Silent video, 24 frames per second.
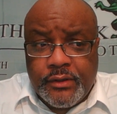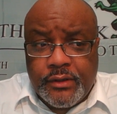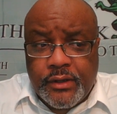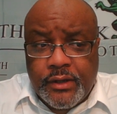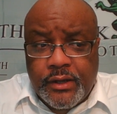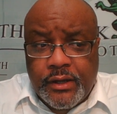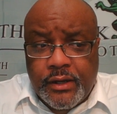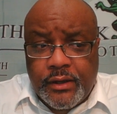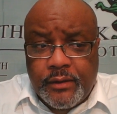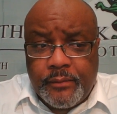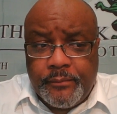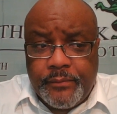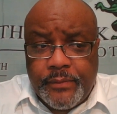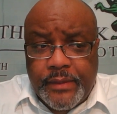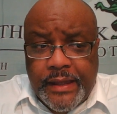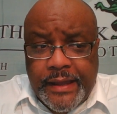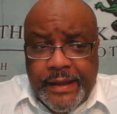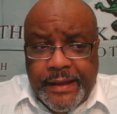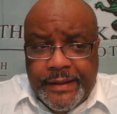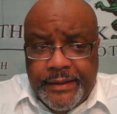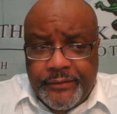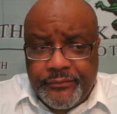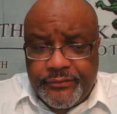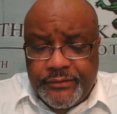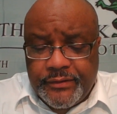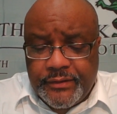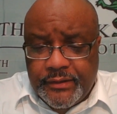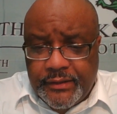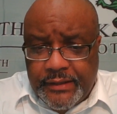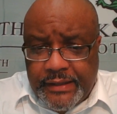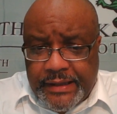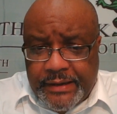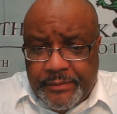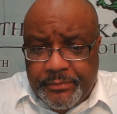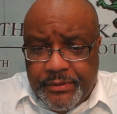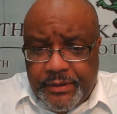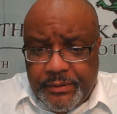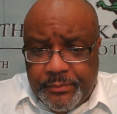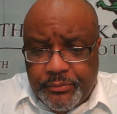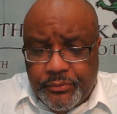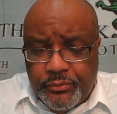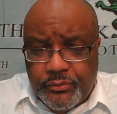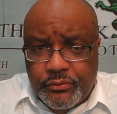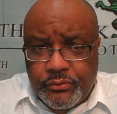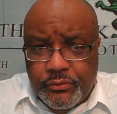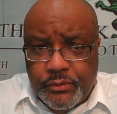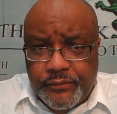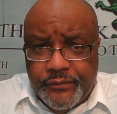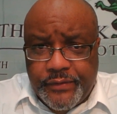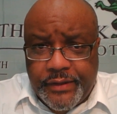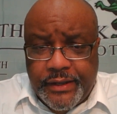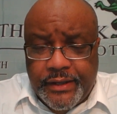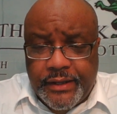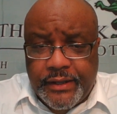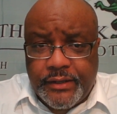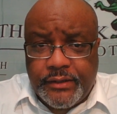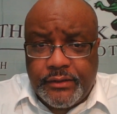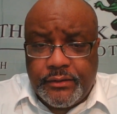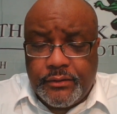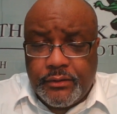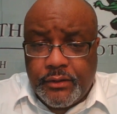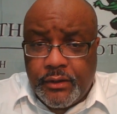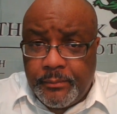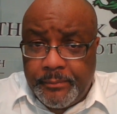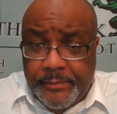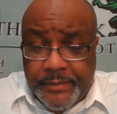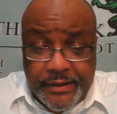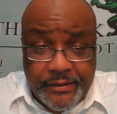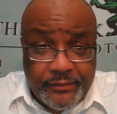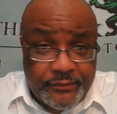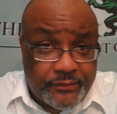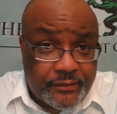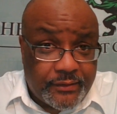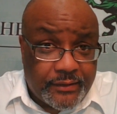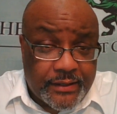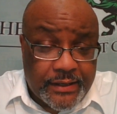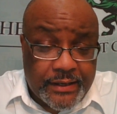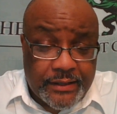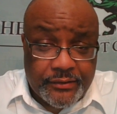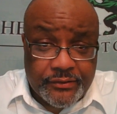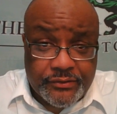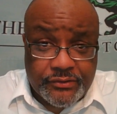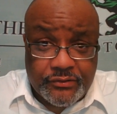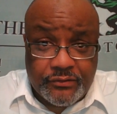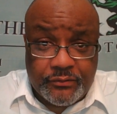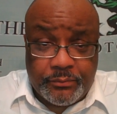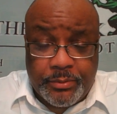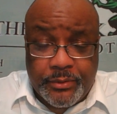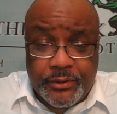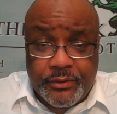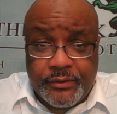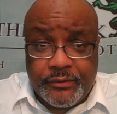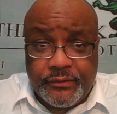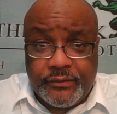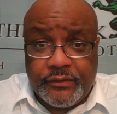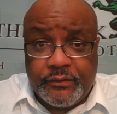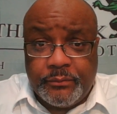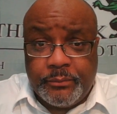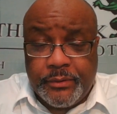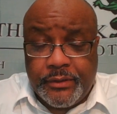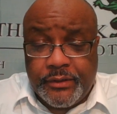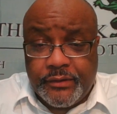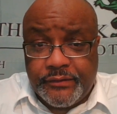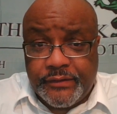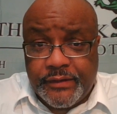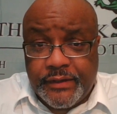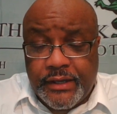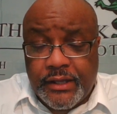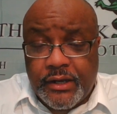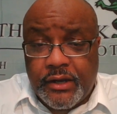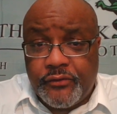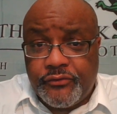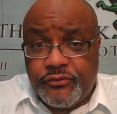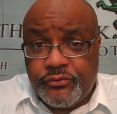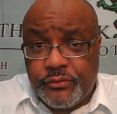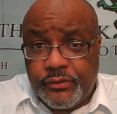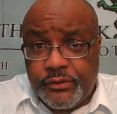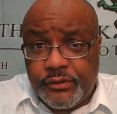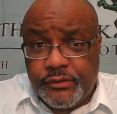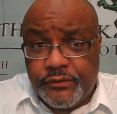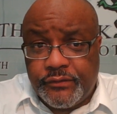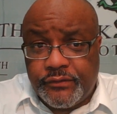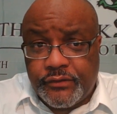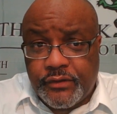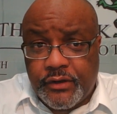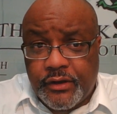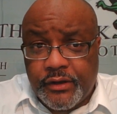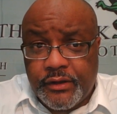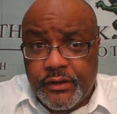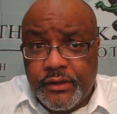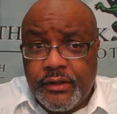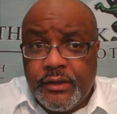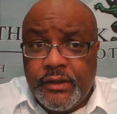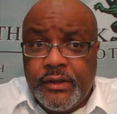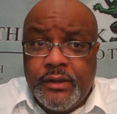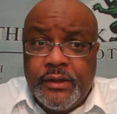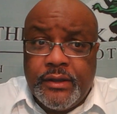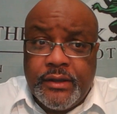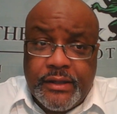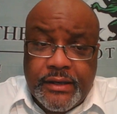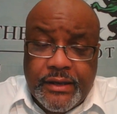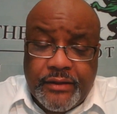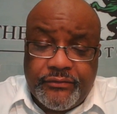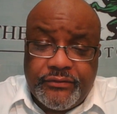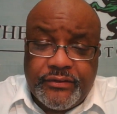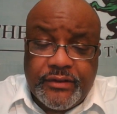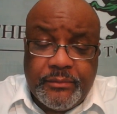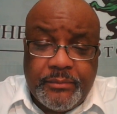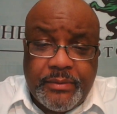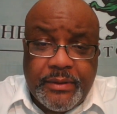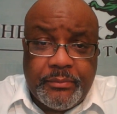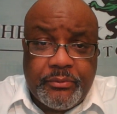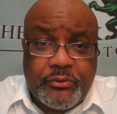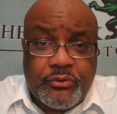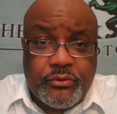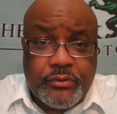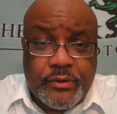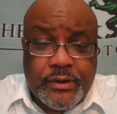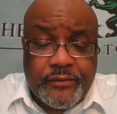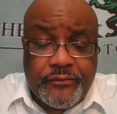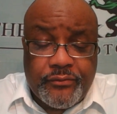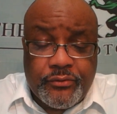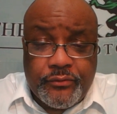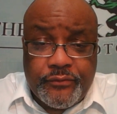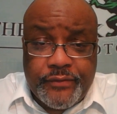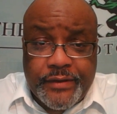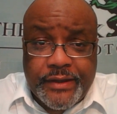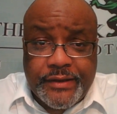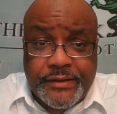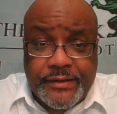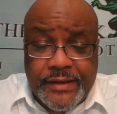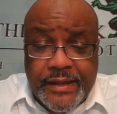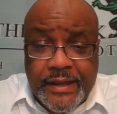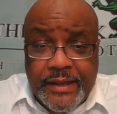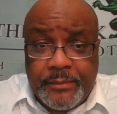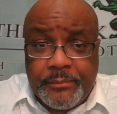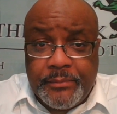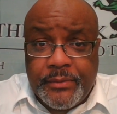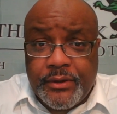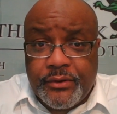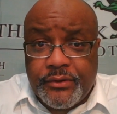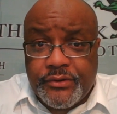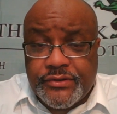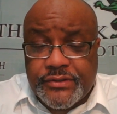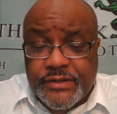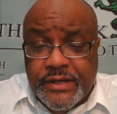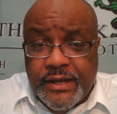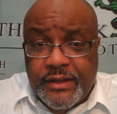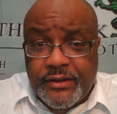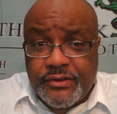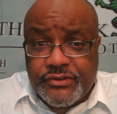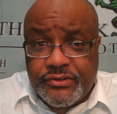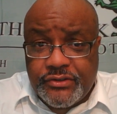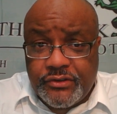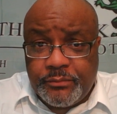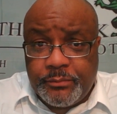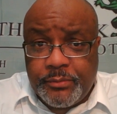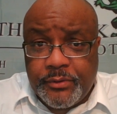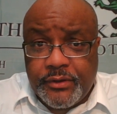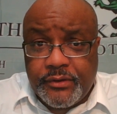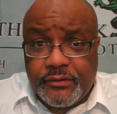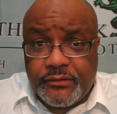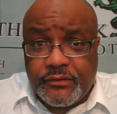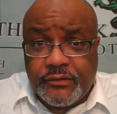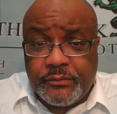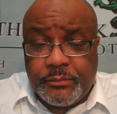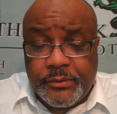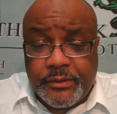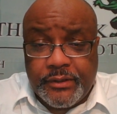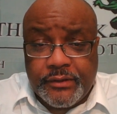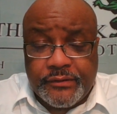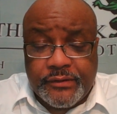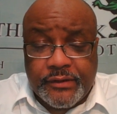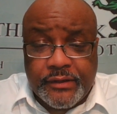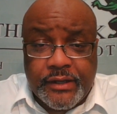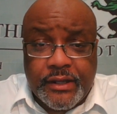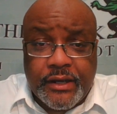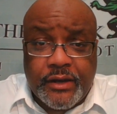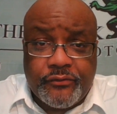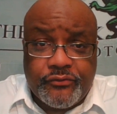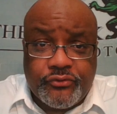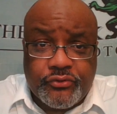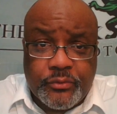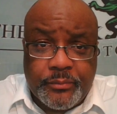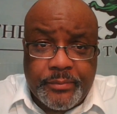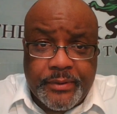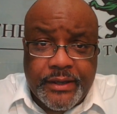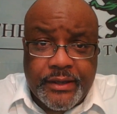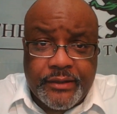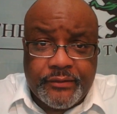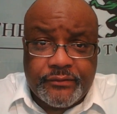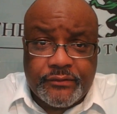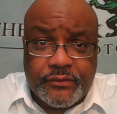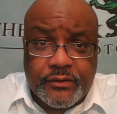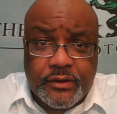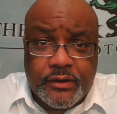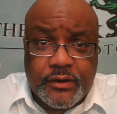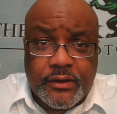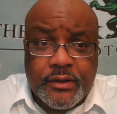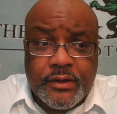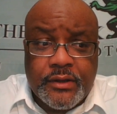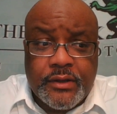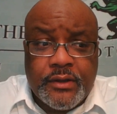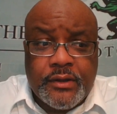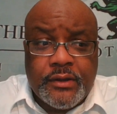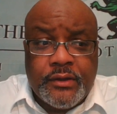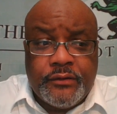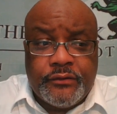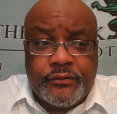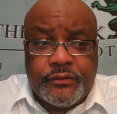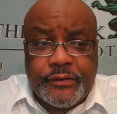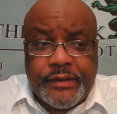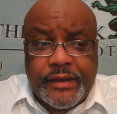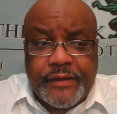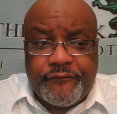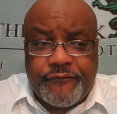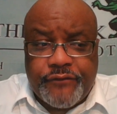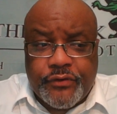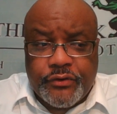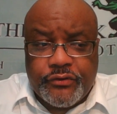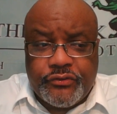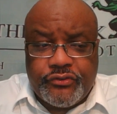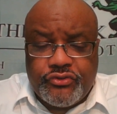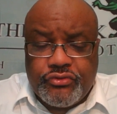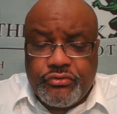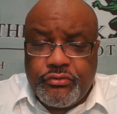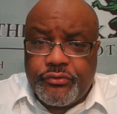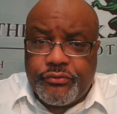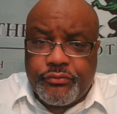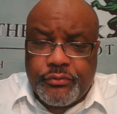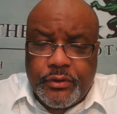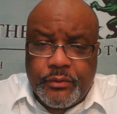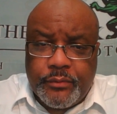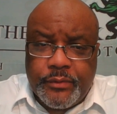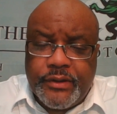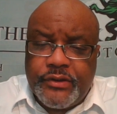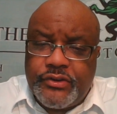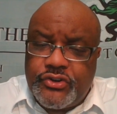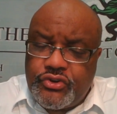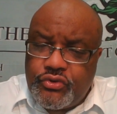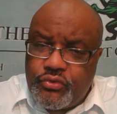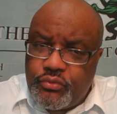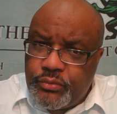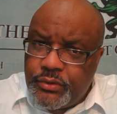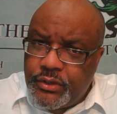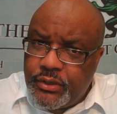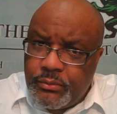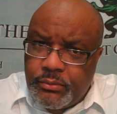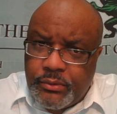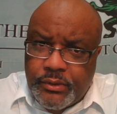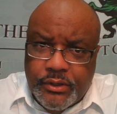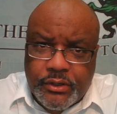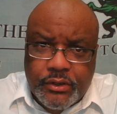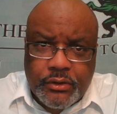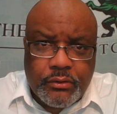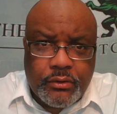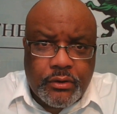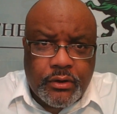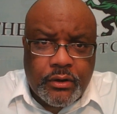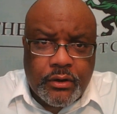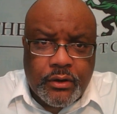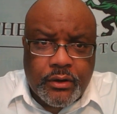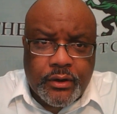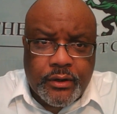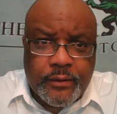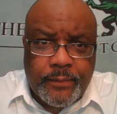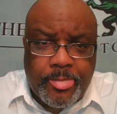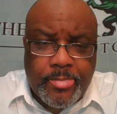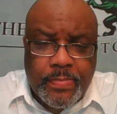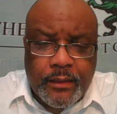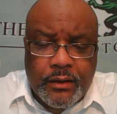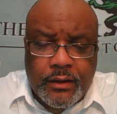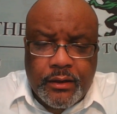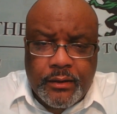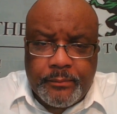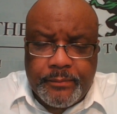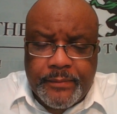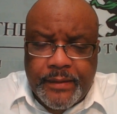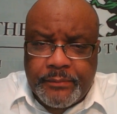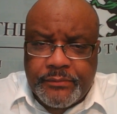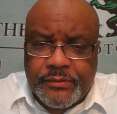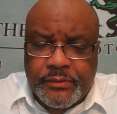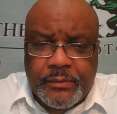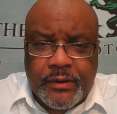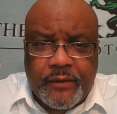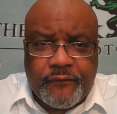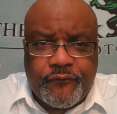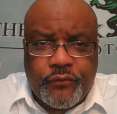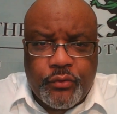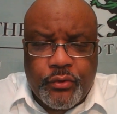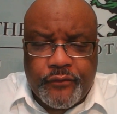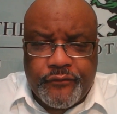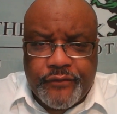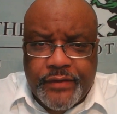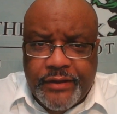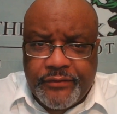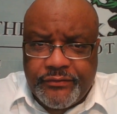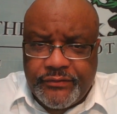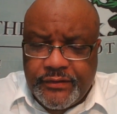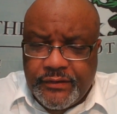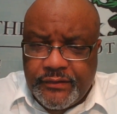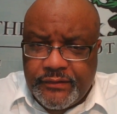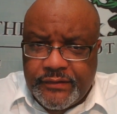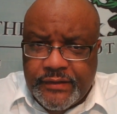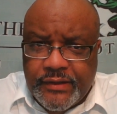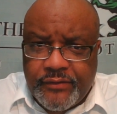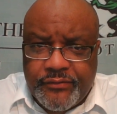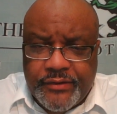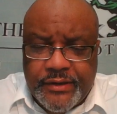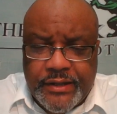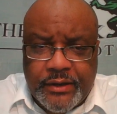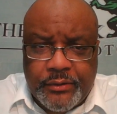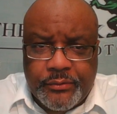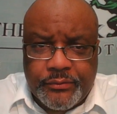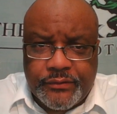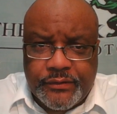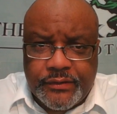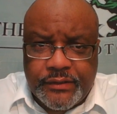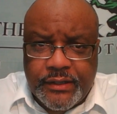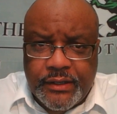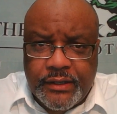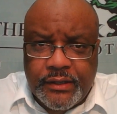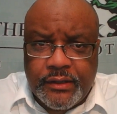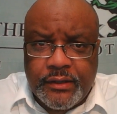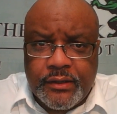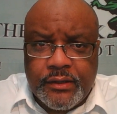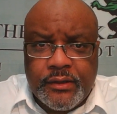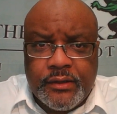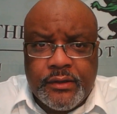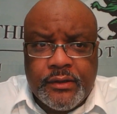I have seen a lot of people who have had amazing college experiences because they get off to a good start. And I've seen people who've had nightmarish college experiences because they get off to a bad start. So that first 2 or 3 weeks, you really want to go hard. I'm talking about 4, 5, 6, 7 hours a day